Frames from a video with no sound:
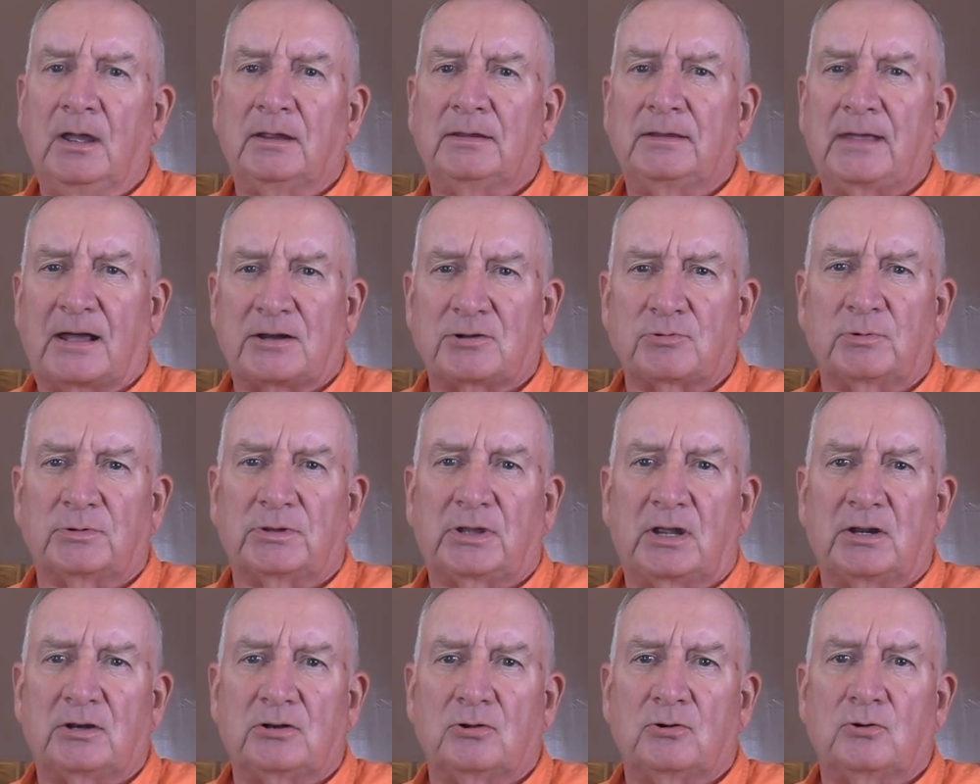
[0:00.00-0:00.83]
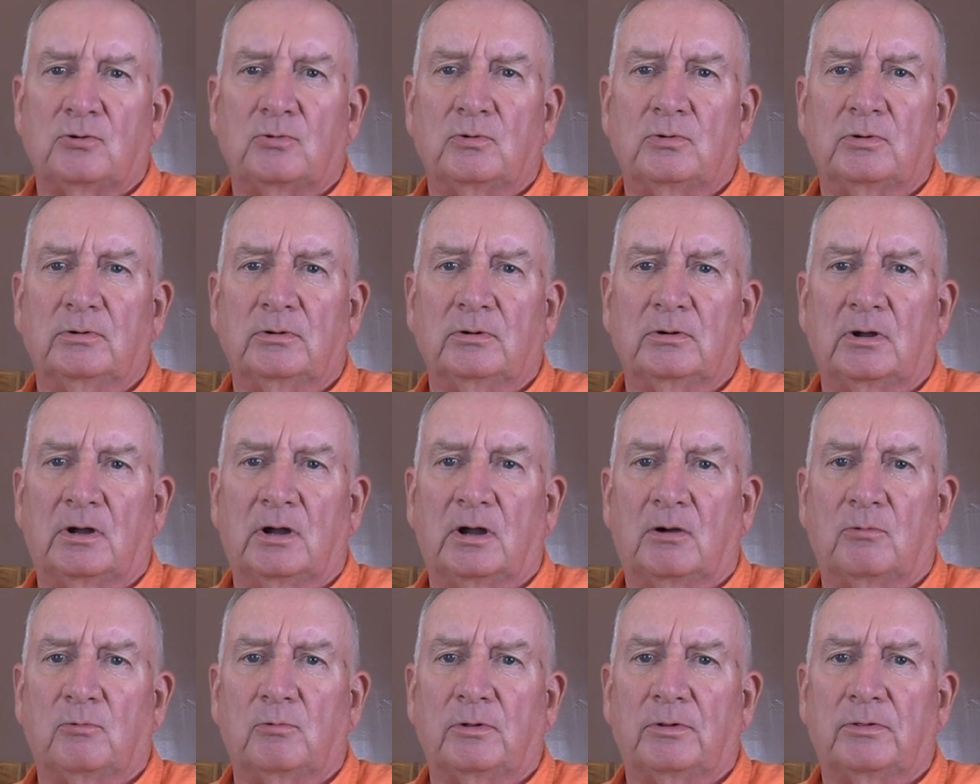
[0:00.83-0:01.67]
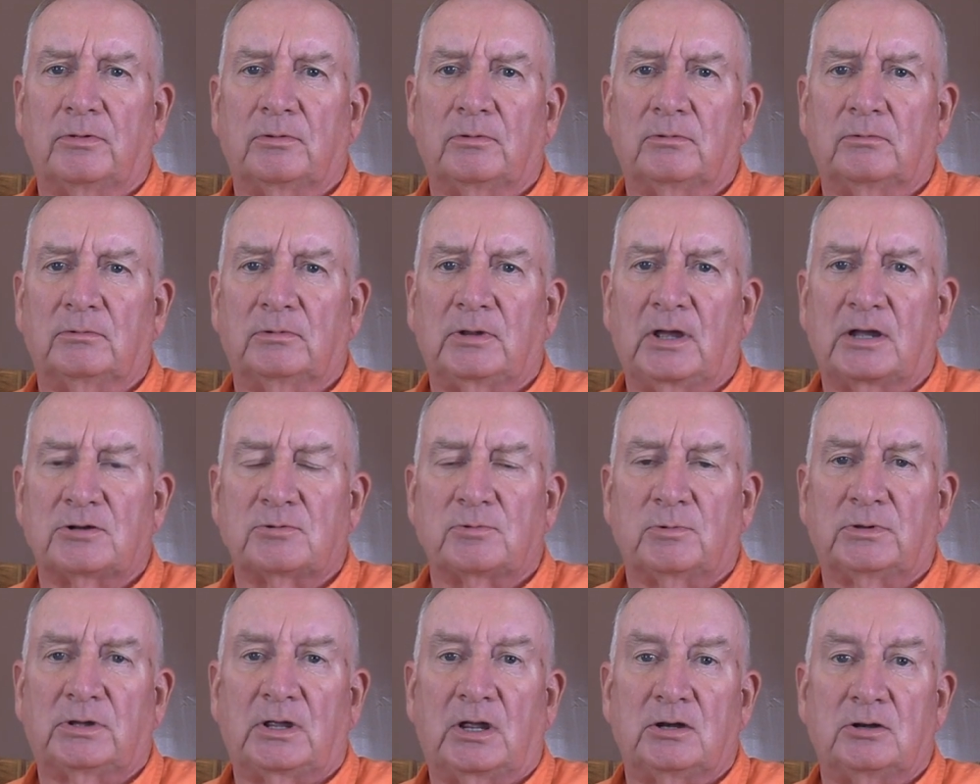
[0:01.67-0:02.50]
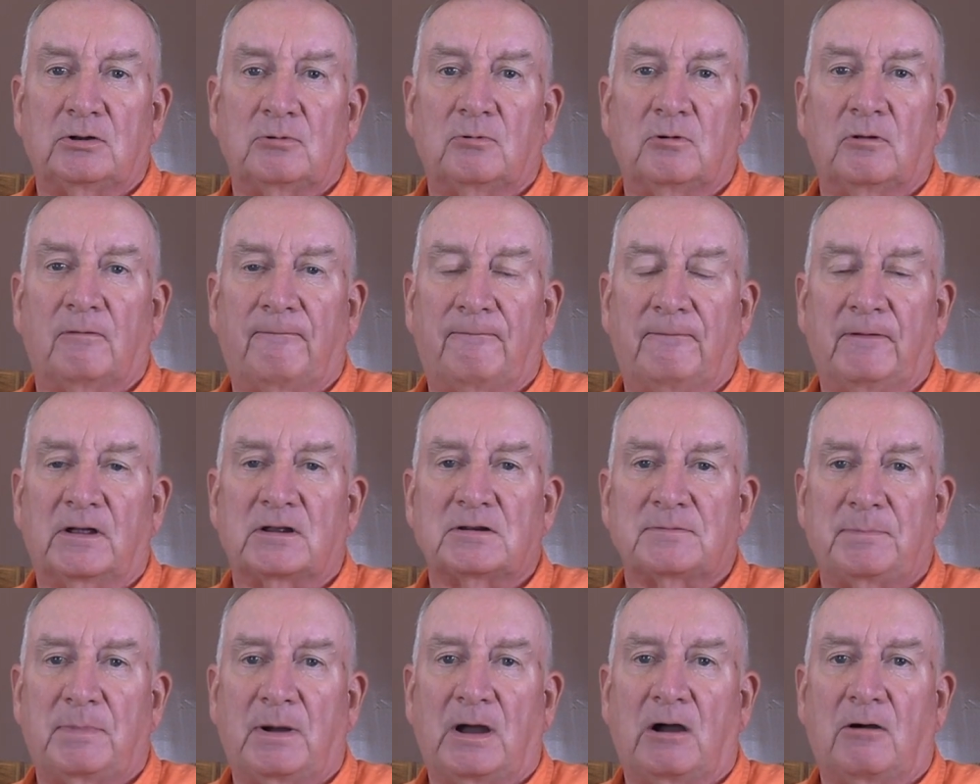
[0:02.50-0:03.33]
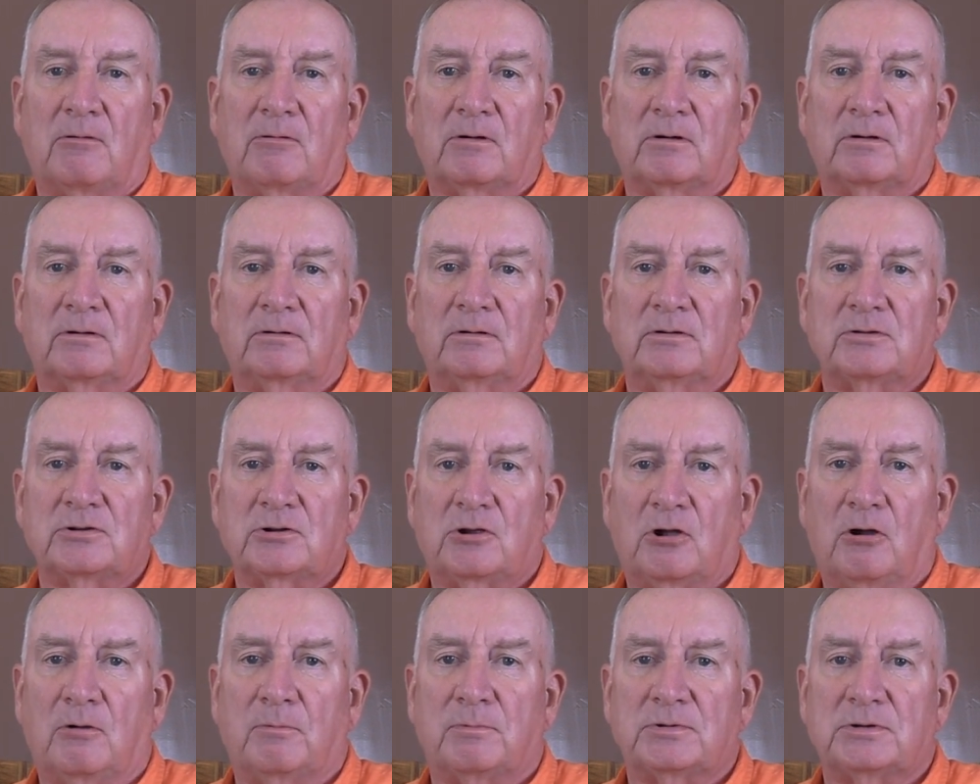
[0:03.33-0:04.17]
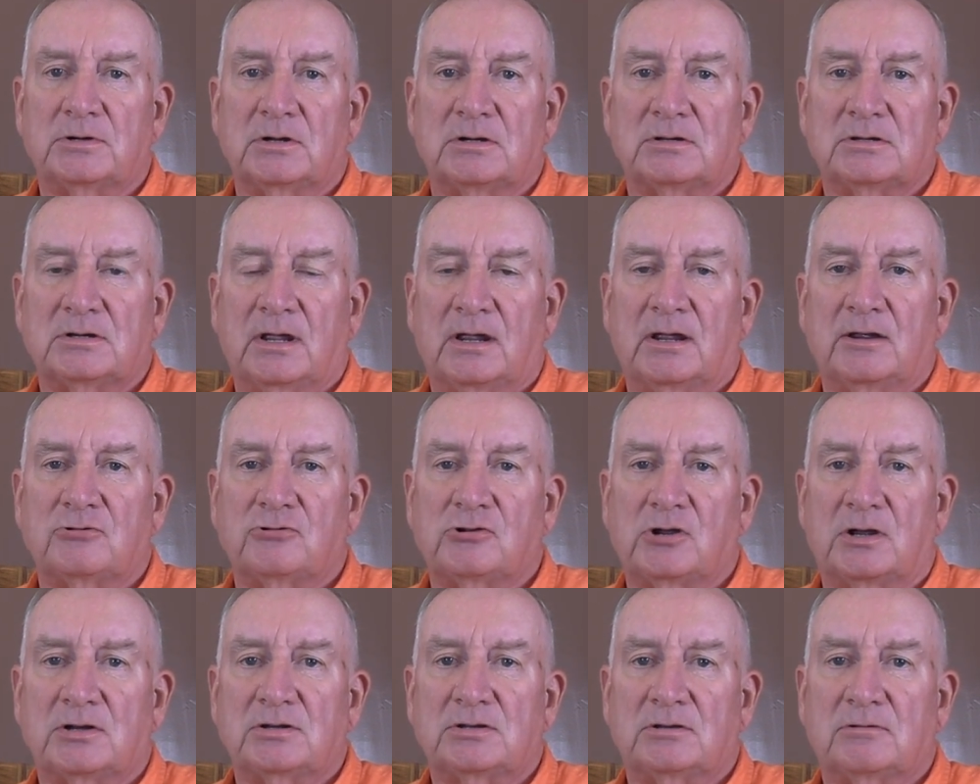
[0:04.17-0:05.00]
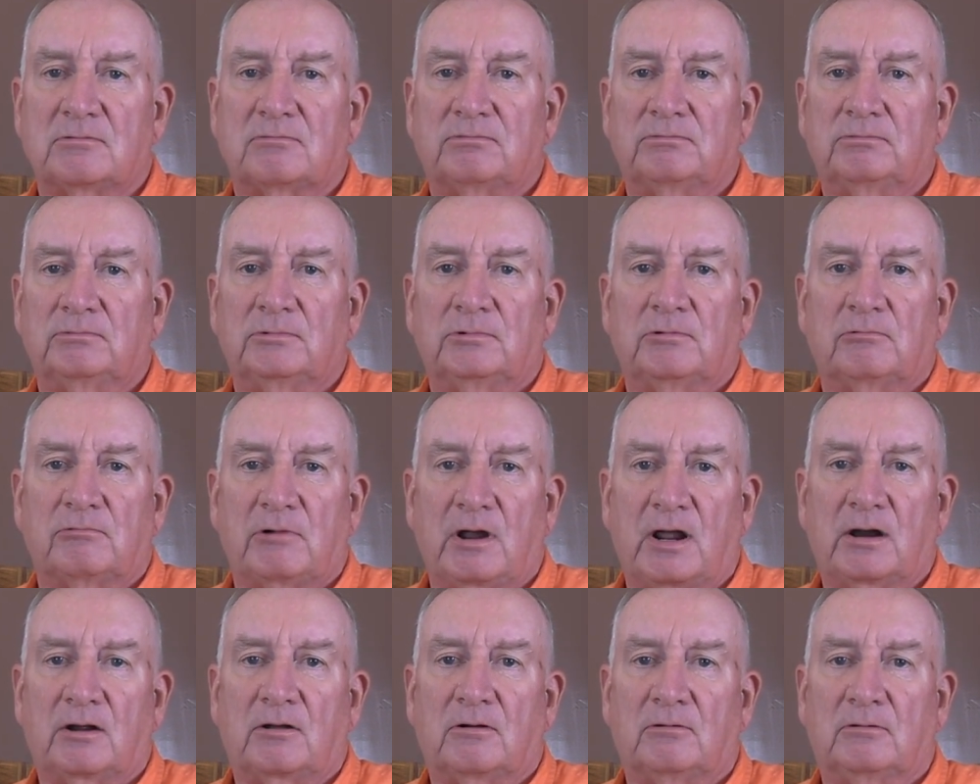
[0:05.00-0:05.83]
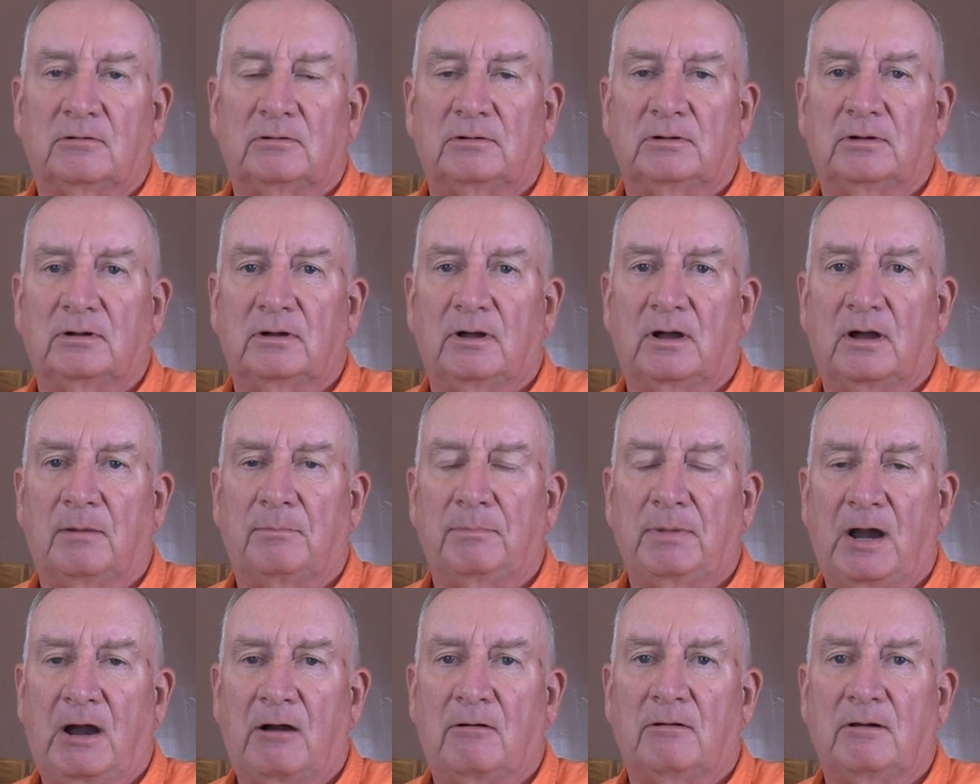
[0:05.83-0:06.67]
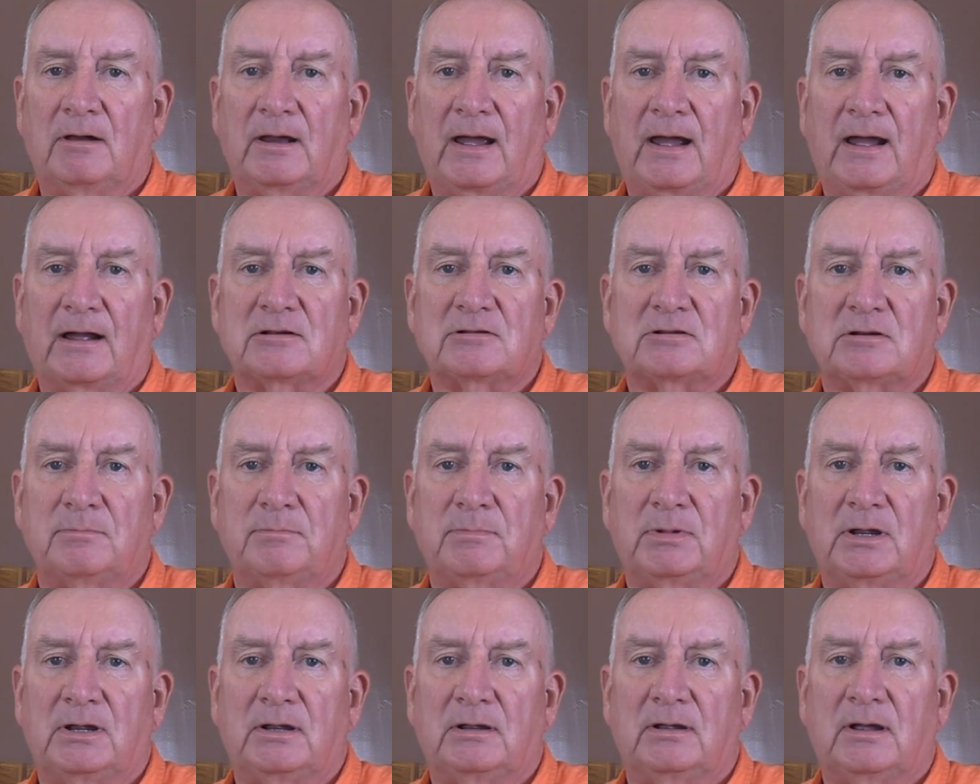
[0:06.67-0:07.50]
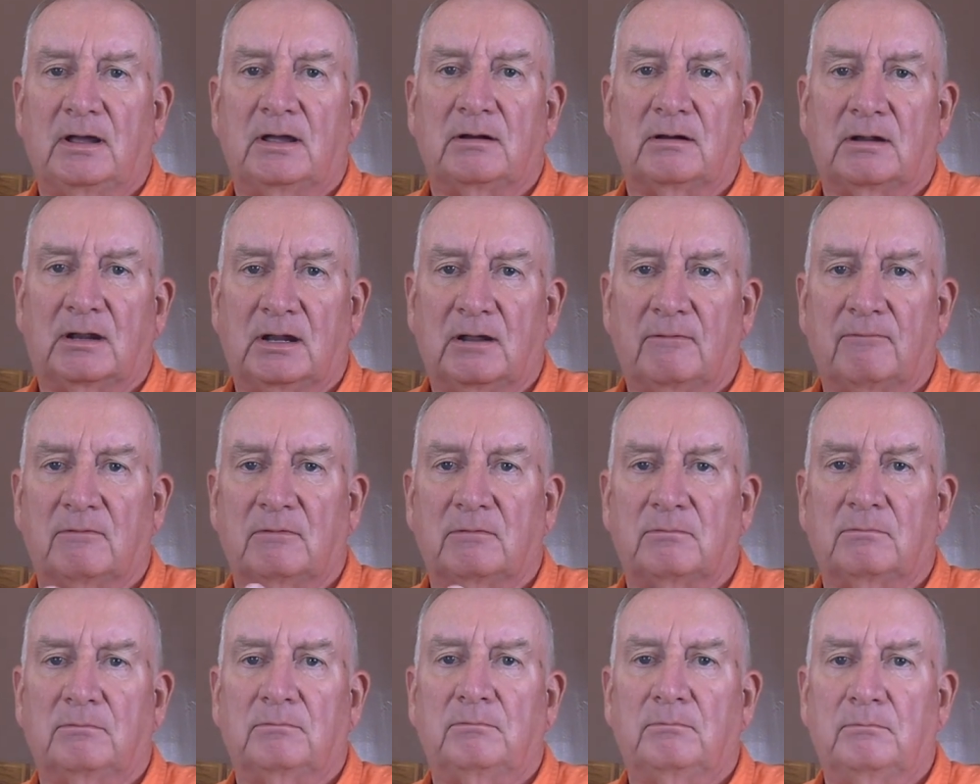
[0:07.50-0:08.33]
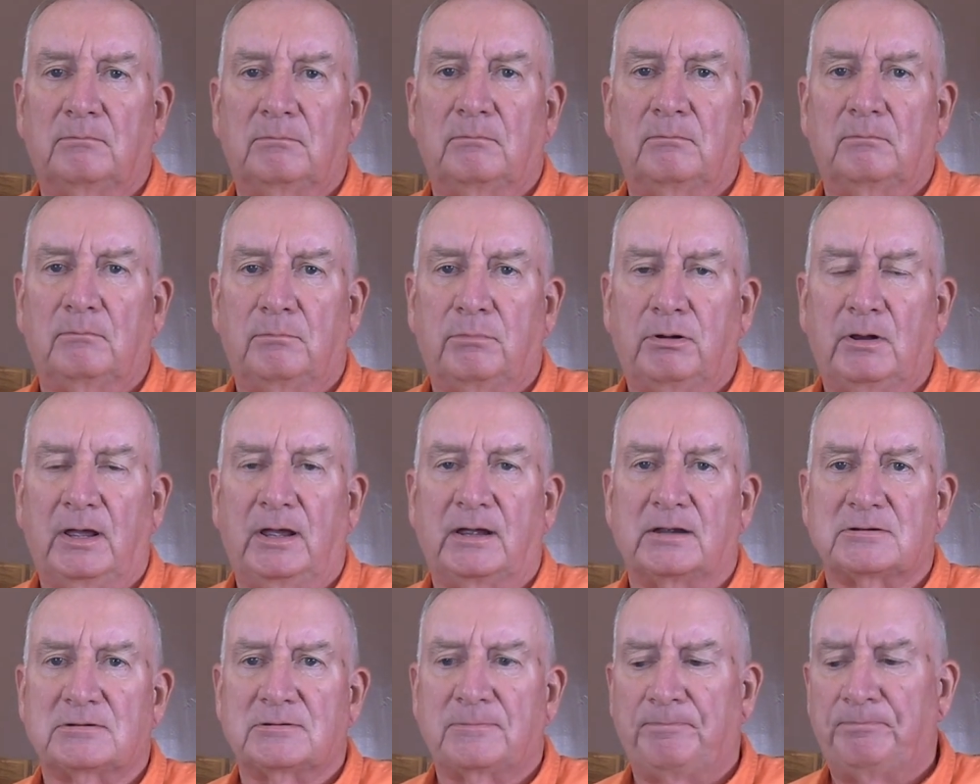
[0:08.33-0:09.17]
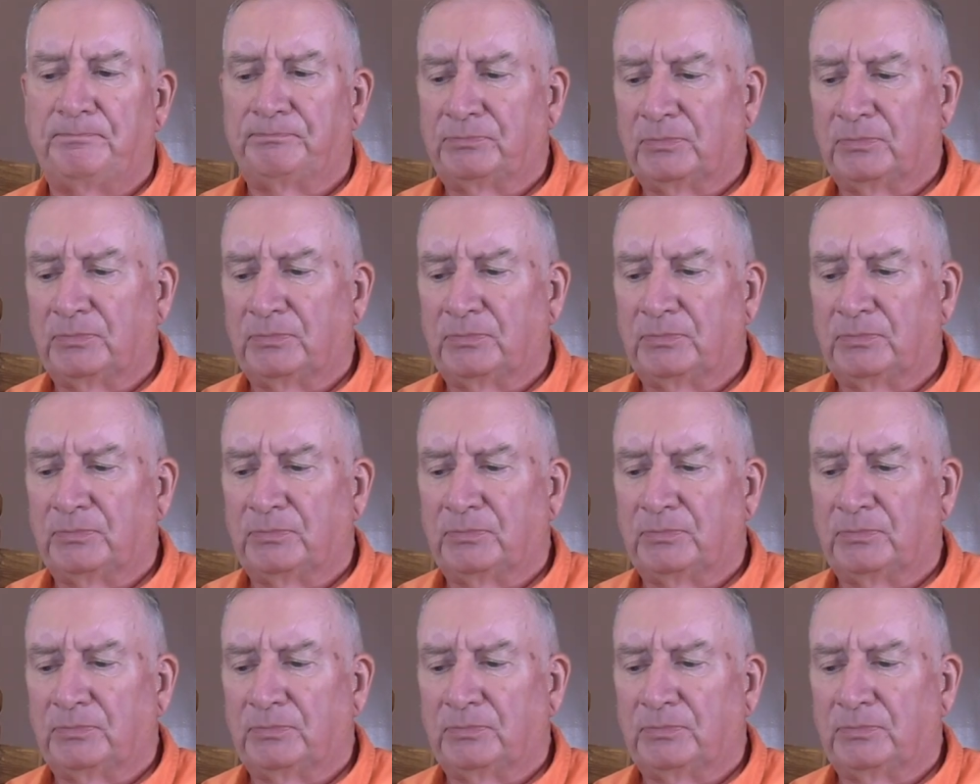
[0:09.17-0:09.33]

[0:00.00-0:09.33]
That's what they do uh, with that's what they do with fixed power scopes is they adjust the, the reticle uh, parallax to be at a given place.